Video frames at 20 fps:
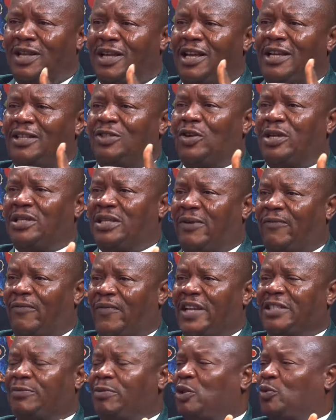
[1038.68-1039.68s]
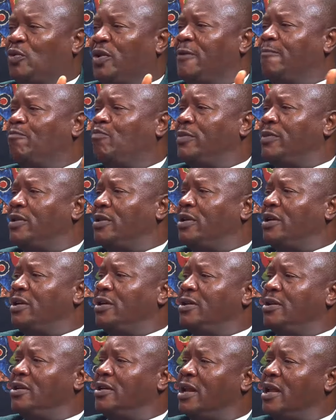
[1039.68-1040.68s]
It's to interface between
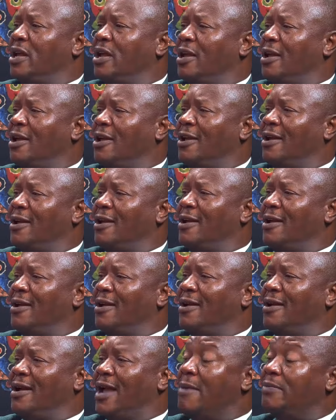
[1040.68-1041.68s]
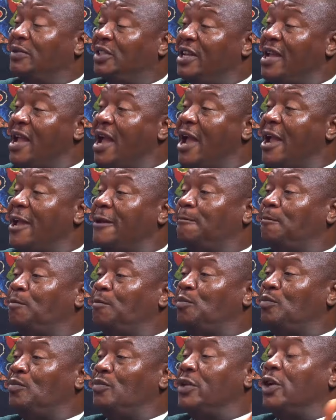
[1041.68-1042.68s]
the MTN,
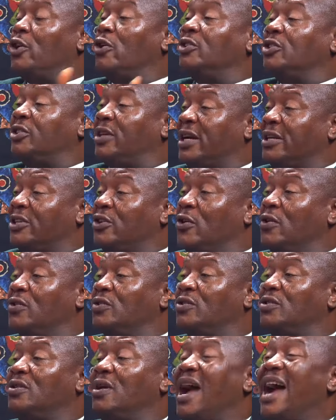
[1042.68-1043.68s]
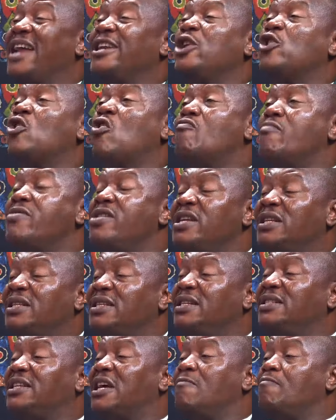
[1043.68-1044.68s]
the contractors, and the
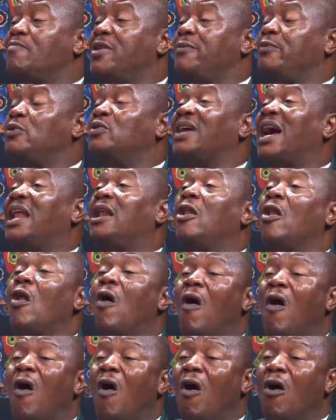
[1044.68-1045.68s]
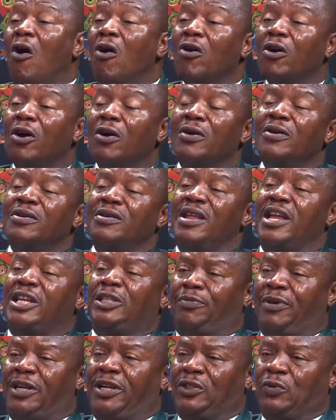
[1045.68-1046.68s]
communities and peoples along the
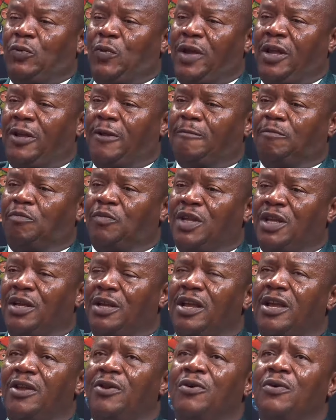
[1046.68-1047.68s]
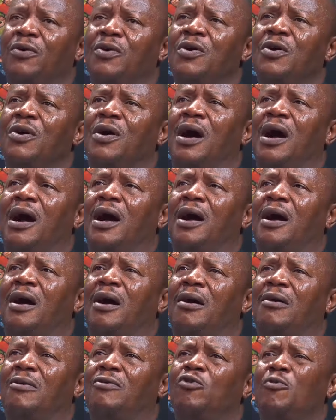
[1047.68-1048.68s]
expressway. You
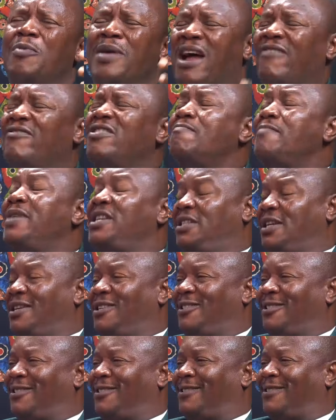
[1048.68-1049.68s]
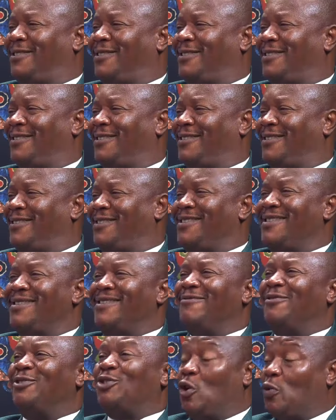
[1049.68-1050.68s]
know, we've been having meetings.
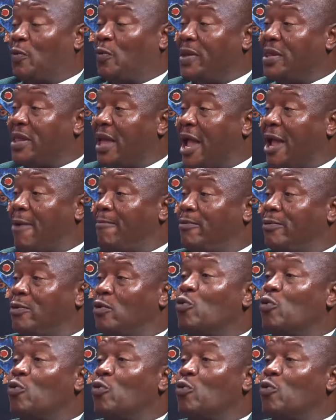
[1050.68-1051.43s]
We talk with them.